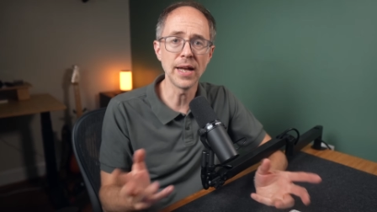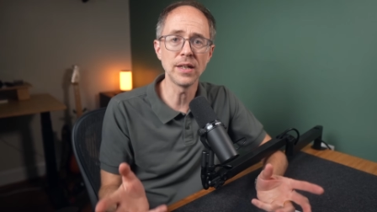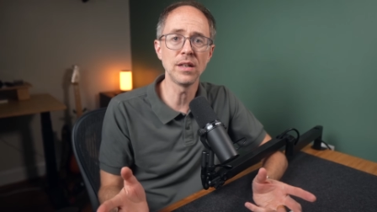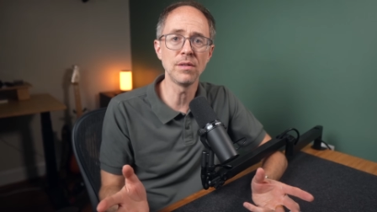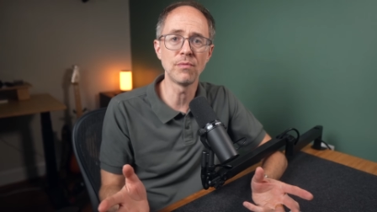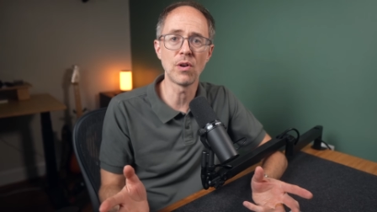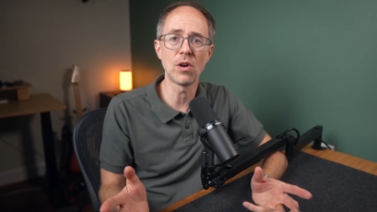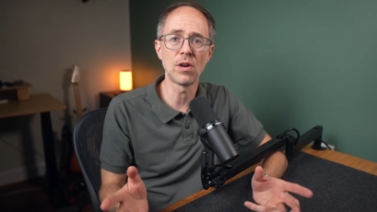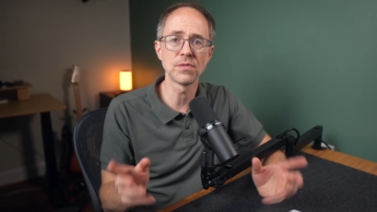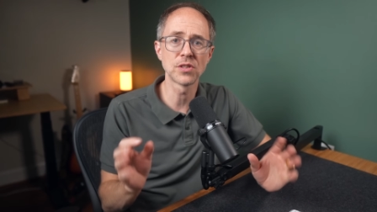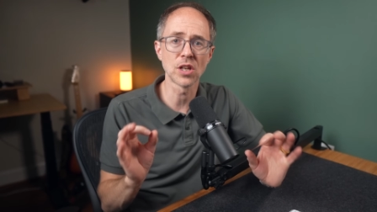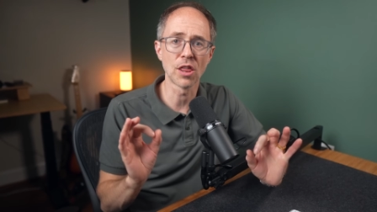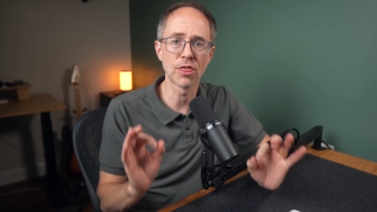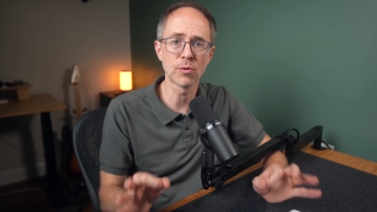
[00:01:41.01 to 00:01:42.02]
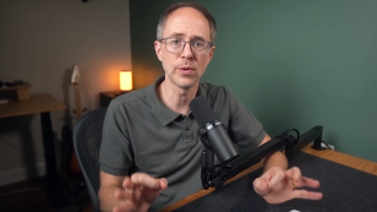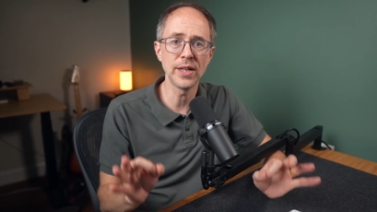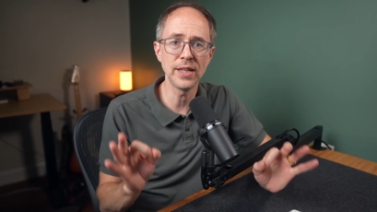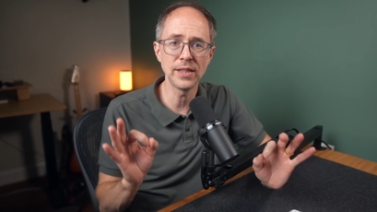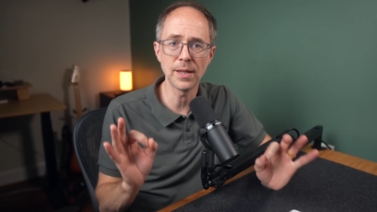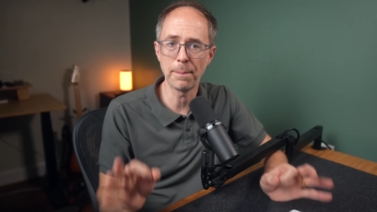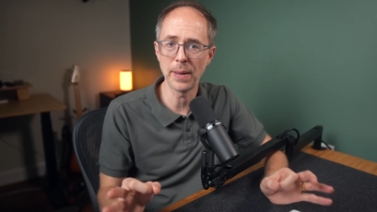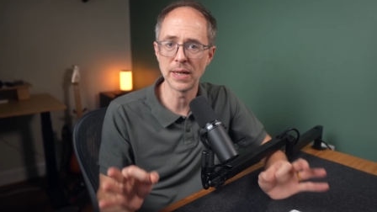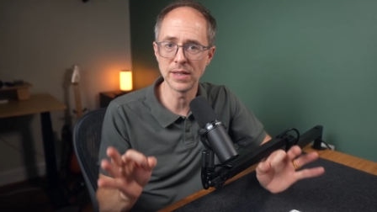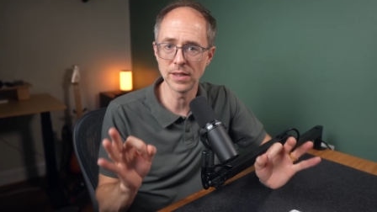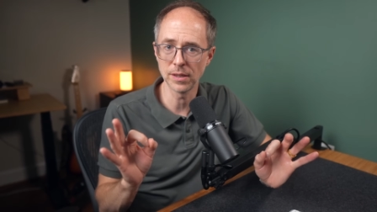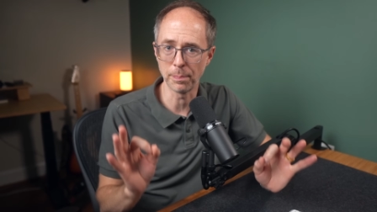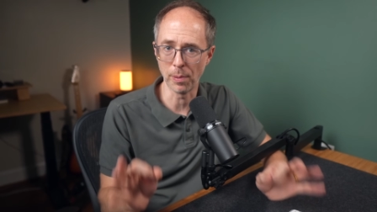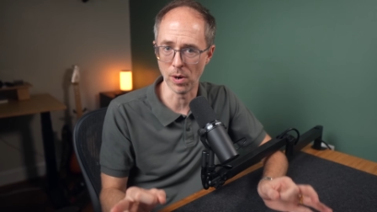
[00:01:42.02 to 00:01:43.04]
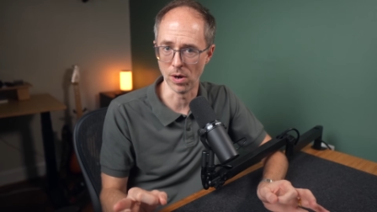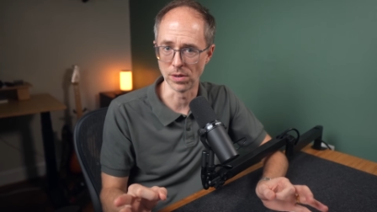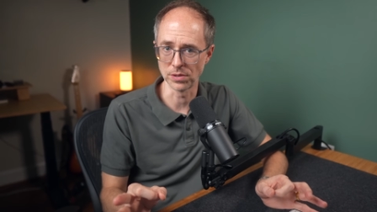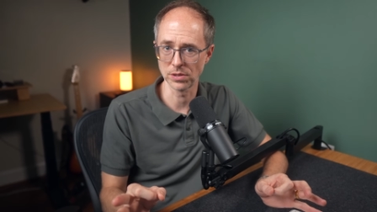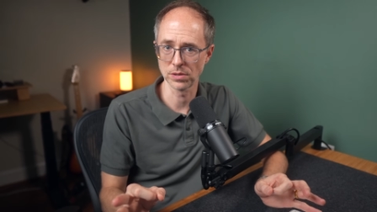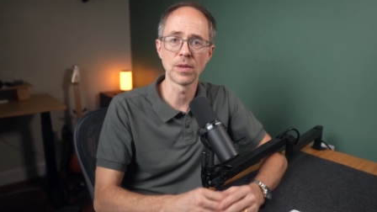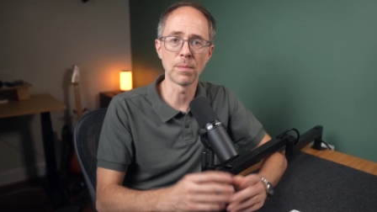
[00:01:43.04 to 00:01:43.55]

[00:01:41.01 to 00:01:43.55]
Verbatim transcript: and it involves three dependent parts.